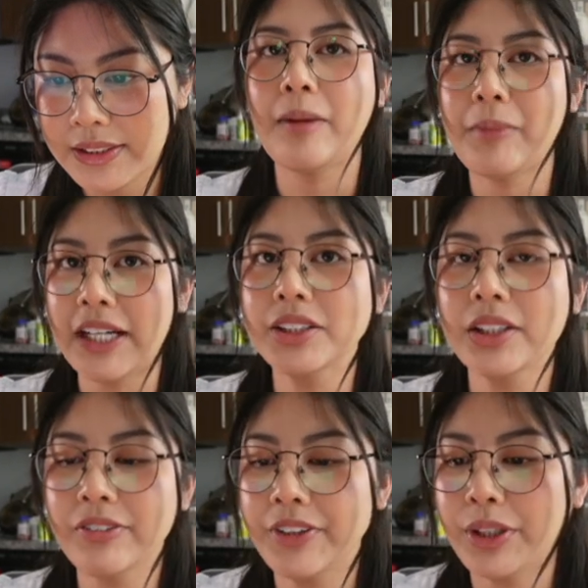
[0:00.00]
I'm
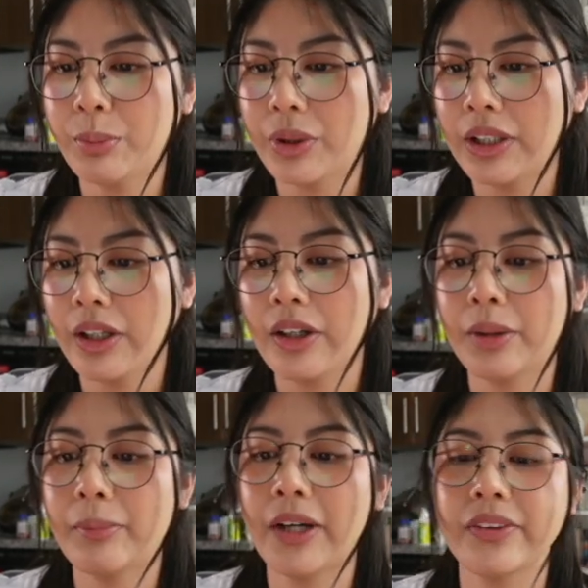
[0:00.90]
actually feeling pretty good
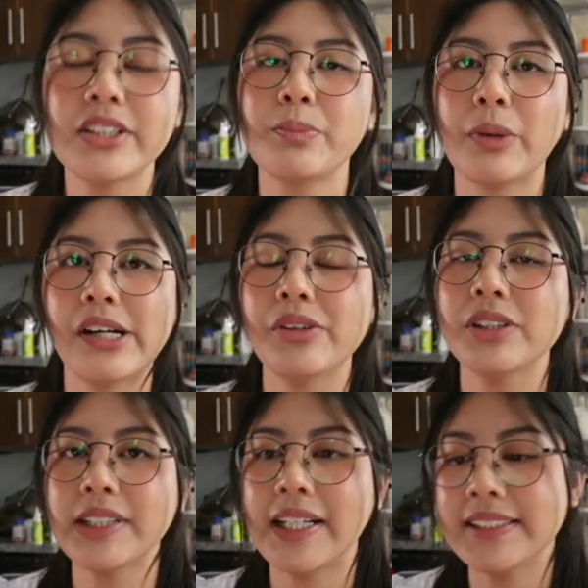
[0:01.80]
about this prioritize